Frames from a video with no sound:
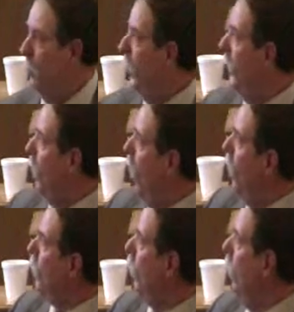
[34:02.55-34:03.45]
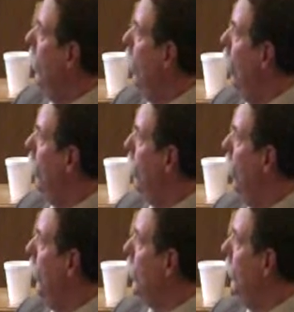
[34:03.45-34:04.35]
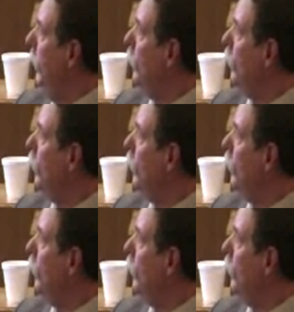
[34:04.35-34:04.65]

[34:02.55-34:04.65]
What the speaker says: But it also, in order for it to be